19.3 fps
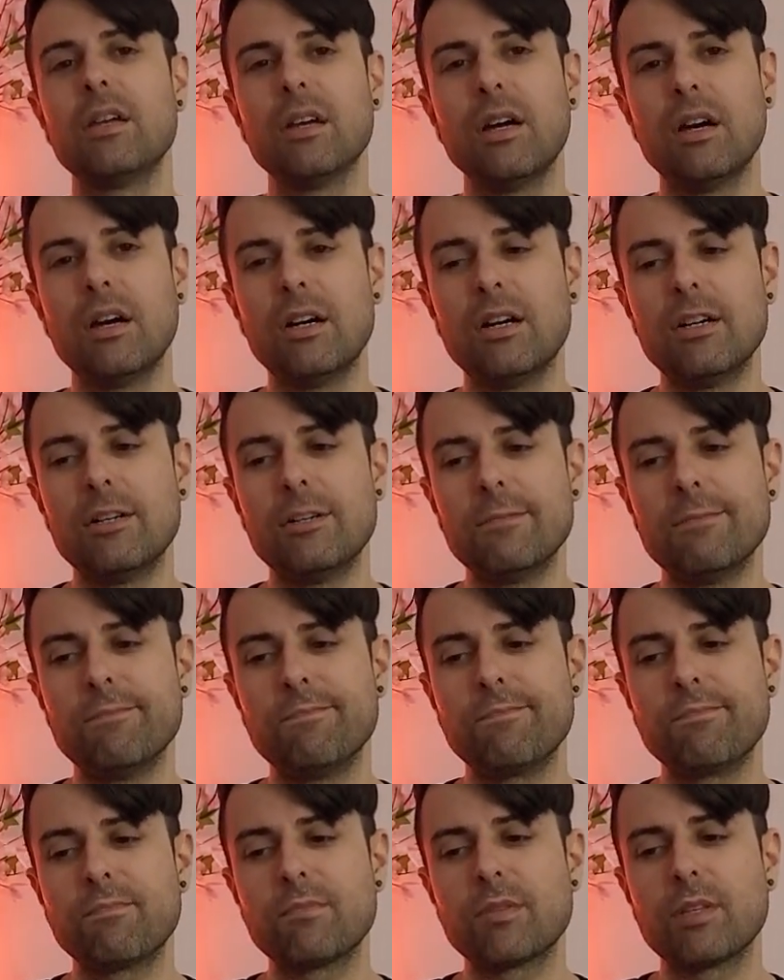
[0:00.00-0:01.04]

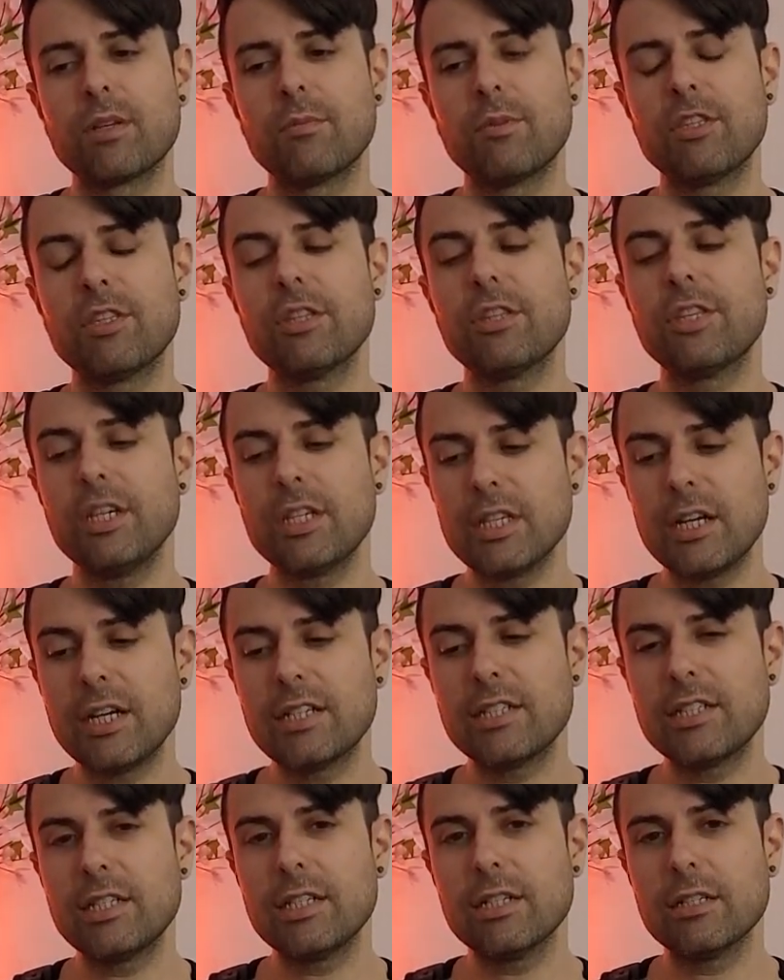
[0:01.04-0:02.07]
But the thing that I
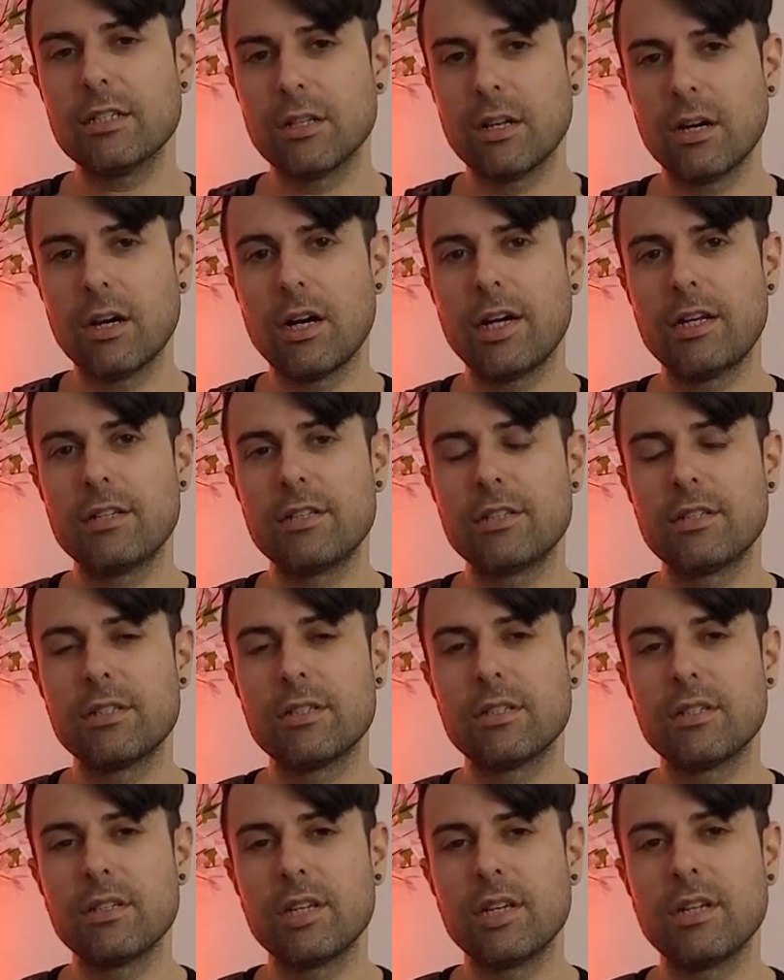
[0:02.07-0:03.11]
see a lot
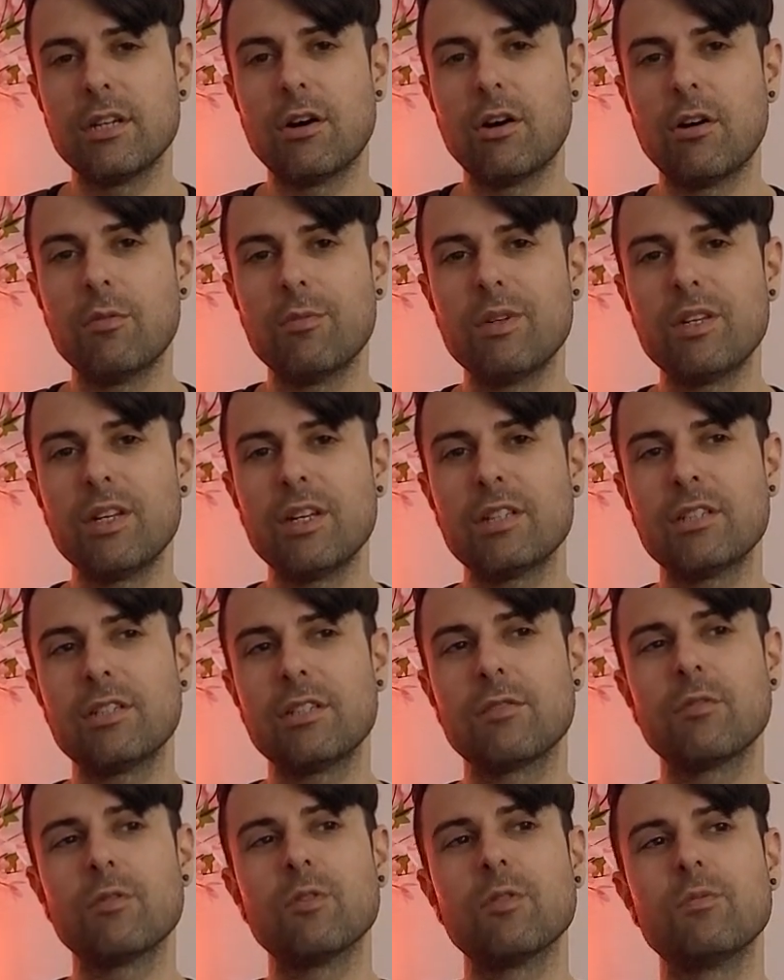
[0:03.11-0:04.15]
in all
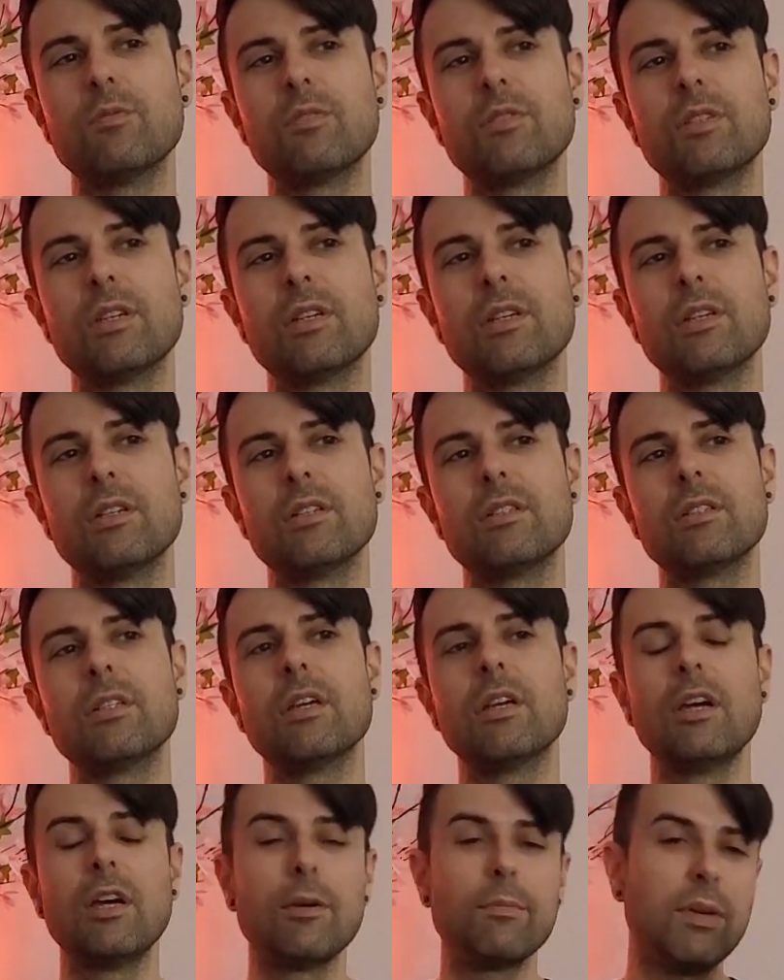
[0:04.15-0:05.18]
BDSM groups is
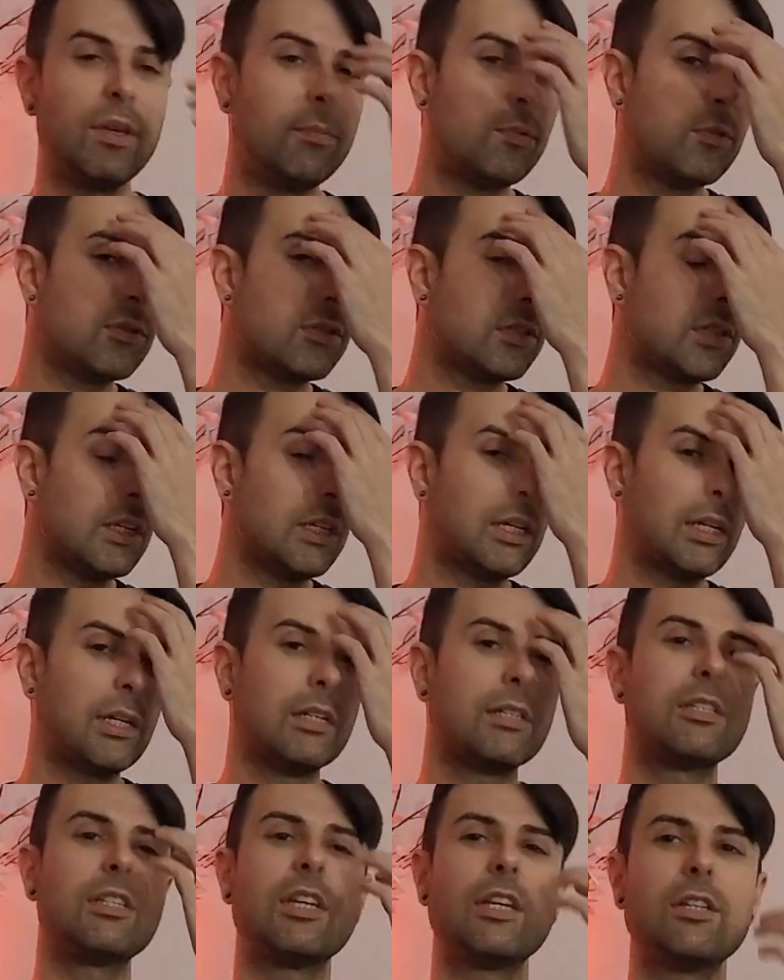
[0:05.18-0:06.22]
people seeking
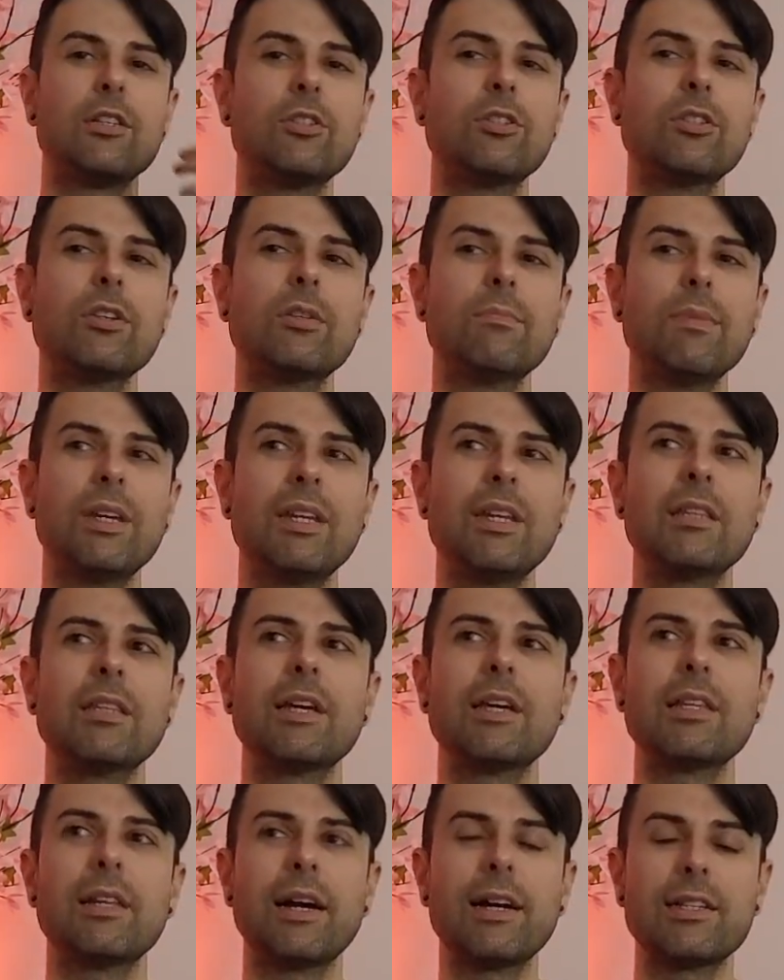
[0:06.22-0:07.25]
attention, meaning they
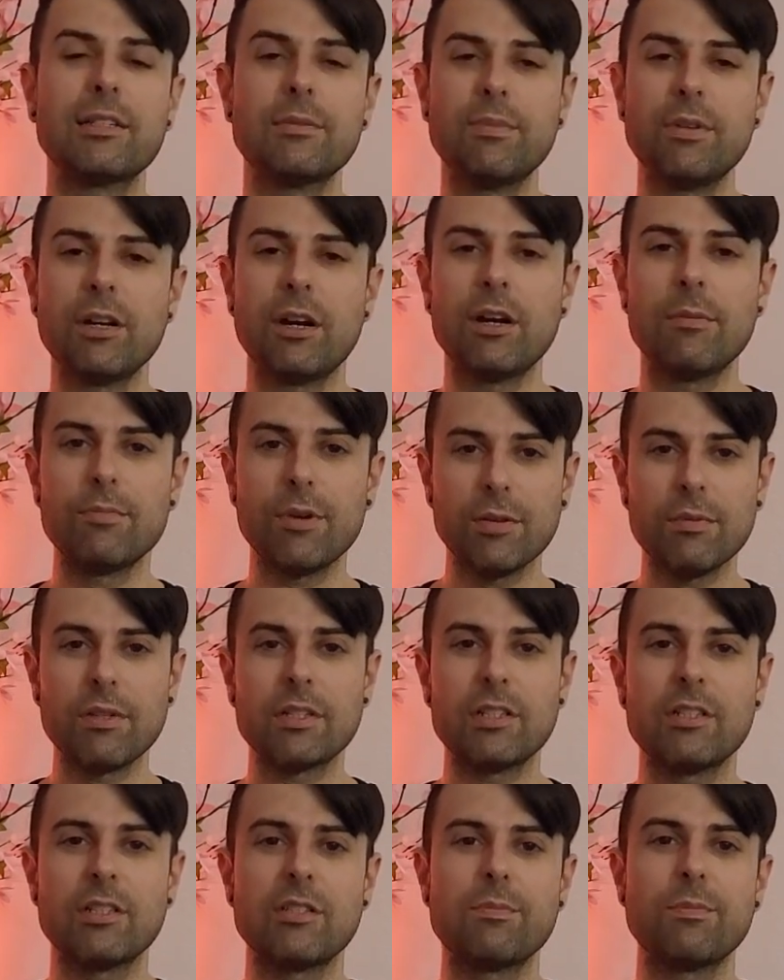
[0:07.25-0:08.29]
like to be on public
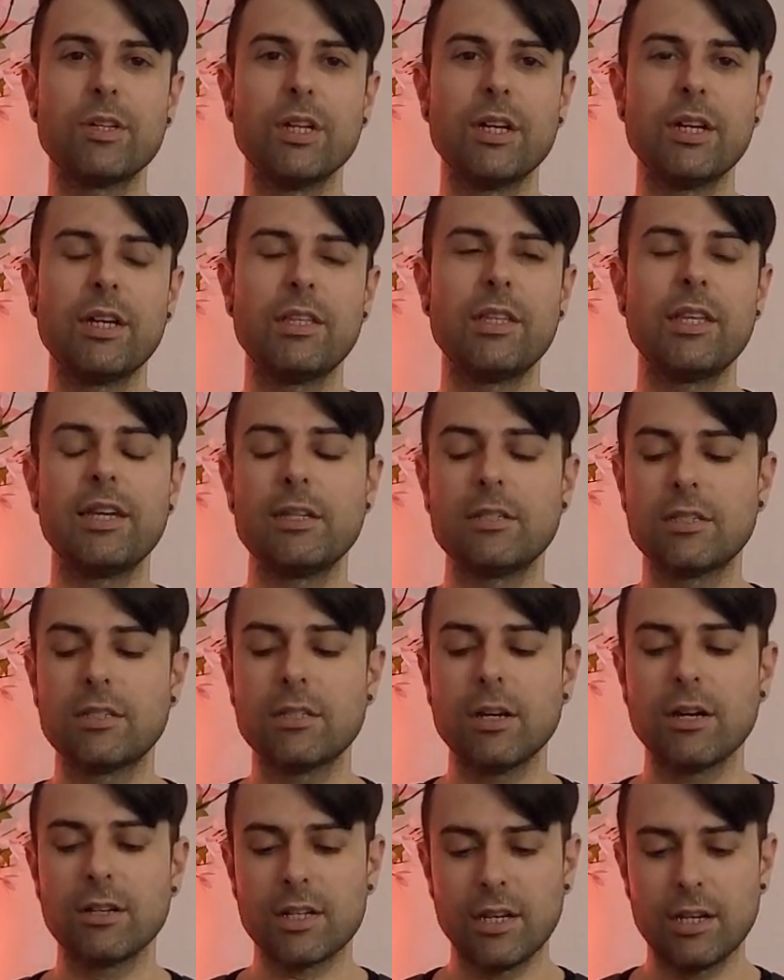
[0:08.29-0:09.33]
display and they
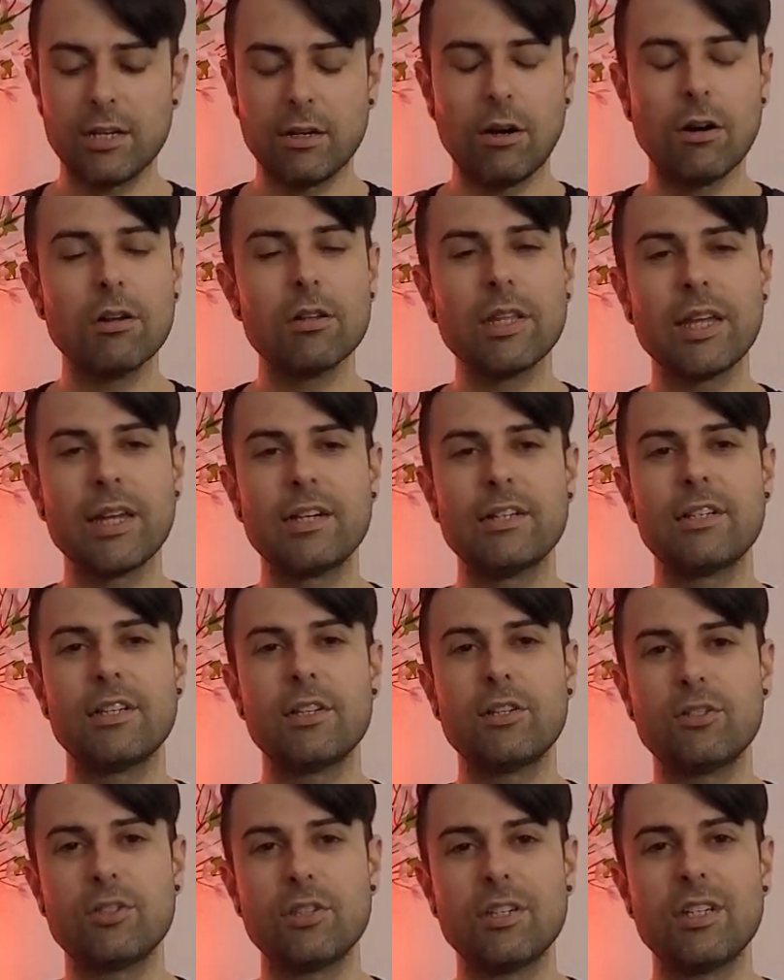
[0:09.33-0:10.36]
suck in all that
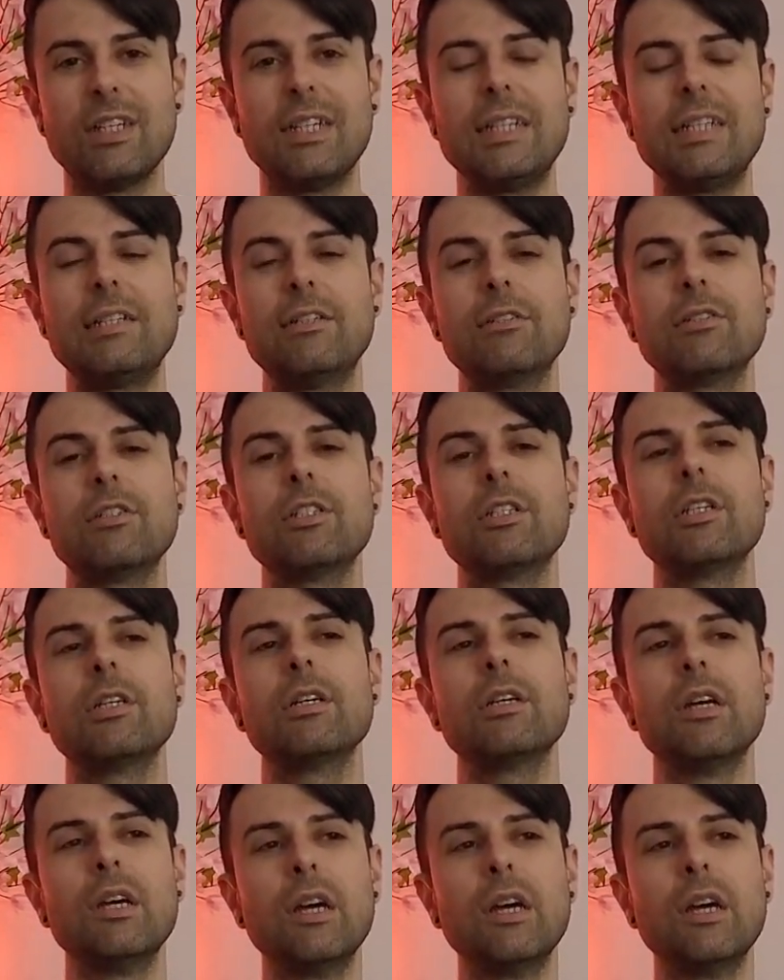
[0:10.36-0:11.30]
attention and energy.